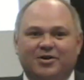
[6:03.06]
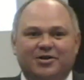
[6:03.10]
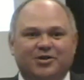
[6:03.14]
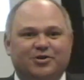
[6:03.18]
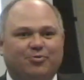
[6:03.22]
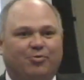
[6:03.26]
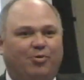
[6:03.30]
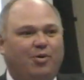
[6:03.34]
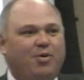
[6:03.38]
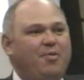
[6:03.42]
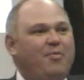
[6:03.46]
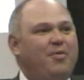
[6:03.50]

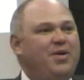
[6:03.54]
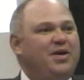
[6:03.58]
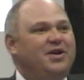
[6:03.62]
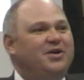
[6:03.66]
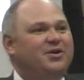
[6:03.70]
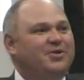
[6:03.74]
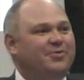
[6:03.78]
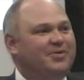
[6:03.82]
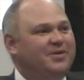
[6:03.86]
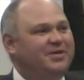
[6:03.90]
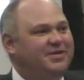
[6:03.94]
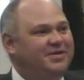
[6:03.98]
So when we went
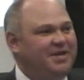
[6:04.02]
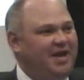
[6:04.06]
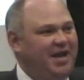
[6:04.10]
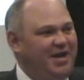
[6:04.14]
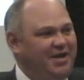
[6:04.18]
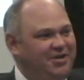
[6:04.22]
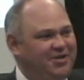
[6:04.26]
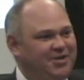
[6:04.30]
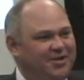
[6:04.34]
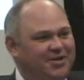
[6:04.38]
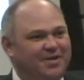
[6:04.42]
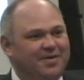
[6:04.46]
into
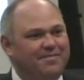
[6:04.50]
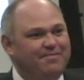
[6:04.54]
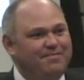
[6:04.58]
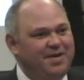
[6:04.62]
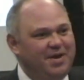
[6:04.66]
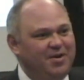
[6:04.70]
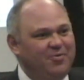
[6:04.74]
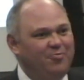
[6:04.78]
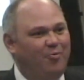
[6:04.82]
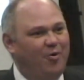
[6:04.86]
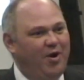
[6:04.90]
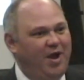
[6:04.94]
recession, the
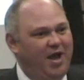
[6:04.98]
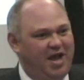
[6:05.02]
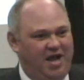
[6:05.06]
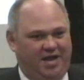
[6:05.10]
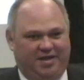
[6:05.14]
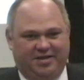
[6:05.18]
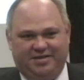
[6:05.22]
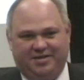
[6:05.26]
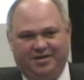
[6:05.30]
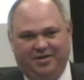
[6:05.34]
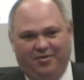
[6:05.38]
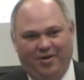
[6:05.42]

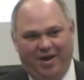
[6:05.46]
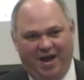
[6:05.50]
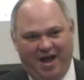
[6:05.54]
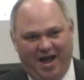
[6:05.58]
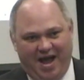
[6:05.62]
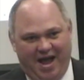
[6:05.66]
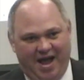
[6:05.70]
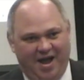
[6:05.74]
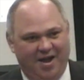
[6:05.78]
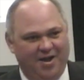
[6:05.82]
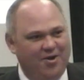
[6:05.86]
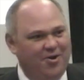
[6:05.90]
Midwest,
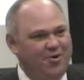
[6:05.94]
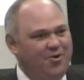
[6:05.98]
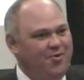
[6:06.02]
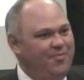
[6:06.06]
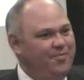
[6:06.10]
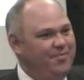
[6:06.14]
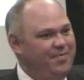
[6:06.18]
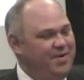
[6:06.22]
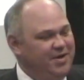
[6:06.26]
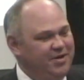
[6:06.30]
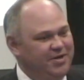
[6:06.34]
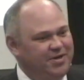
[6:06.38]
Ohio,
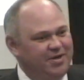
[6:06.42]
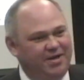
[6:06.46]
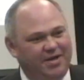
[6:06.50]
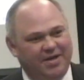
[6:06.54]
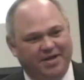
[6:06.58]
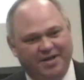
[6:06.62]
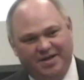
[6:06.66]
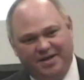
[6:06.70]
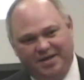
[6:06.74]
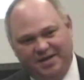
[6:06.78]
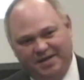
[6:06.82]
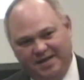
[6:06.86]

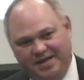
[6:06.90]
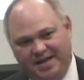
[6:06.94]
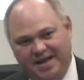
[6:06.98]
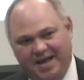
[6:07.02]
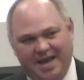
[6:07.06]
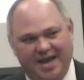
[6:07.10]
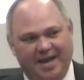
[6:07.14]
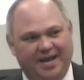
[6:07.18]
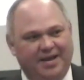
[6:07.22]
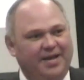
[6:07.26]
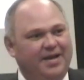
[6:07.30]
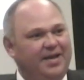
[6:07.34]
Michigan,
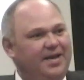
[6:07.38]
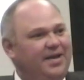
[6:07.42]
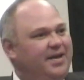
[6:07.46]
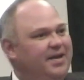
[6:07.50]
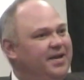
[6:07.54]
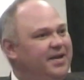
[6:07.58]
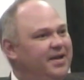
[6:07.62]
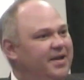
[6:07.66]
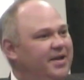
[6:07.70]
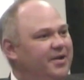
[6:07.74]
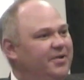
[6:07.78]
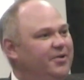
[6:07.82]
Indiana,
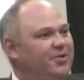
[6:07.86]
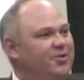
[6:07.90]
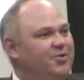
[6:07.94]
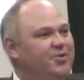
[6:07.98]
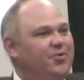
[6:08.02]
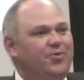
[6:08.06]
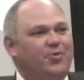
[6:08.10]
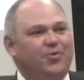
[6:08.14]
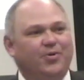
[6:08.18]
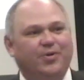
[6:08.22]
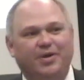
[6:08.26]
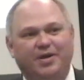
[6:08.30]

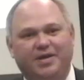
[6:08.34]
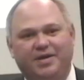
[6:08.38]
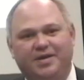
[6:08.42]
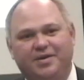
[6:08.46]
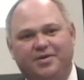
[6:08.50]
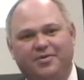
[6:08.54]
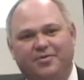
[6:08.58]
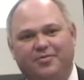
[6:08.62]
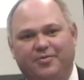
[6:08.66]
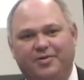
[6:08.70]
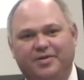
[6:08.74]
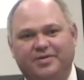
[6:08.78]
Illinois,
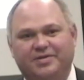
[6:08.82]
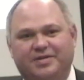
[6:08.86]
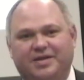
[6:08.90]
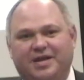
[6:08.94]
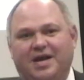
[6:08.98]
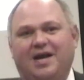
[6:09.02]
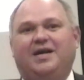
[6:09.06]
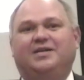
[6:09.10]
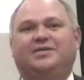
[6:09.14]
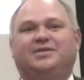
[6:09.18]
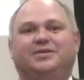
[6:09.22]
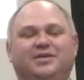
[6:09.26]

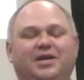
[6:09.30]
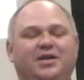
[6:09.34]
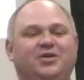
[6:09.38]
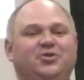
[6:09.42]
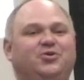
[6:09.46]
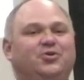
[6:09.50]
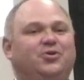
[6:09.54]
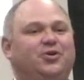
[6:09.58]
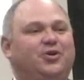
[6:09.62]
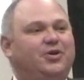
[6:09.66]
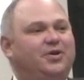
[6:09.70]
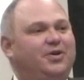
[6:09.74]
Wisconsin, they
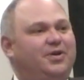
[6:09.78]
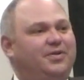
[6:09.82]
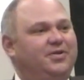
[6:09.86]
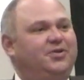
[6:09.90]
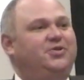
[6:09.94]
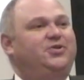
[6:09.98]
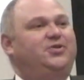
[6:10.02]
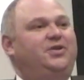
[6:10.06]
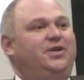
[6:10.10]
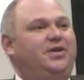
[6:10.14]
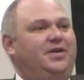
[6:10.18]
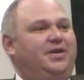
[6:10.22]
took it on
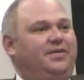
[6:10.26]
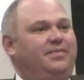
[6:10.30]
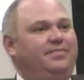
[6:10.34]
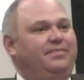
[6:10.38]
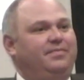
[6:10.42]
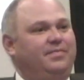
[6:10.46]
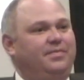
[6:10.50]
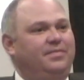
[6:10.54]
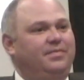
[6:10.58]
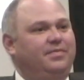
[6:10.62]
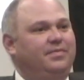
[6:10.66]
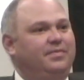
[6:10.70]
the chin.
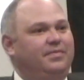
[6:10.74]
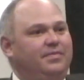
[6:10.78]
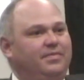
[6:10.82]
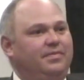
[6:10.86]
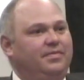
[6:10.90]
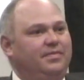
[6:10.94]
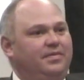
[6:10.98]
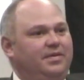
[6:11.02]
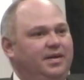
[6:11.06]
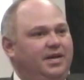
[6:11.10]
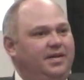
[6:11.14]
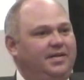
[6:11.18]

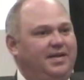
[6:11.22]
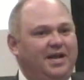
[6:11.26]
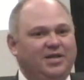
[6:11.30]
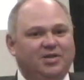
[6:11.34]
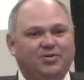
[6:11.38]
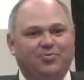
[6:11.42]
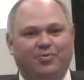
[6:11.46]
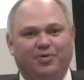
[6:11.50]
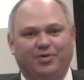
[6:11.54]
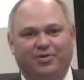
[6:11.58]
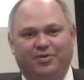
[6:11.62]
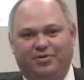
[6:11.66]
And
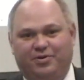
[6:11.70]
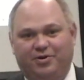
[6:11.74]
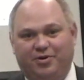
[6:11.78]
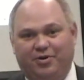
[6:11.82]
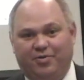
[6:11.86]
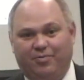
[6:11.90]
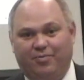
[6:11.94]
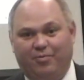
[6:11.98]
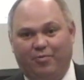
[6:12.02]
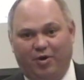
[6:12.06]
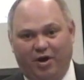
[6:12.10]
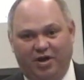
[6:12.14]
that's where the
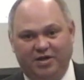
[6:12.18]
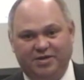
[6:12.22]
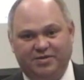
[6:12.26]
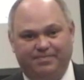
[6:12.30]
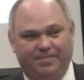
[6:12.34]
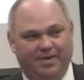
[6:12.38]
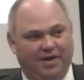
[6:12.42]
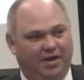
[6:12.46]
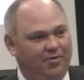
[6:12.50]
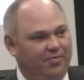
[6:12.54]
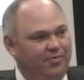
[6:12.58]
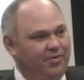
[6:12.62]
term
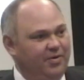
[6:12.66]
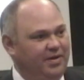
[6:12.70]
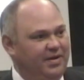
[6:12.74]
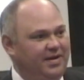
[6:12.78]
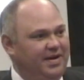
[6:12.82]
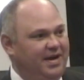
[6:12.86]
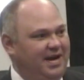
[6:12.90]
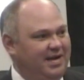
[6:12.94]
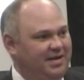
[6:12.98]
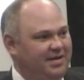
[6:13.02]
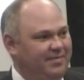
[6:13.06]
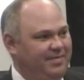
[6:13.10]
Rust Belt really
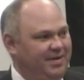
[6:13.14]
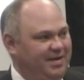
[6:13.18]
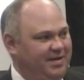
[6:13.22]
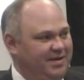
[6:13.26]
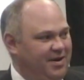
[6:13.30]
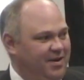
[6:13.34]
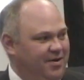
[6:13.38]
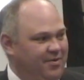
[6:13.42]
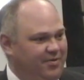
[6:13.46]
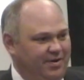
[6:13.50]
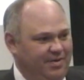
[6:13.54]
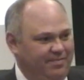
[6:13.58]
got to be
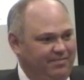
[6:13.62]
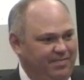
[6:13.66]
known.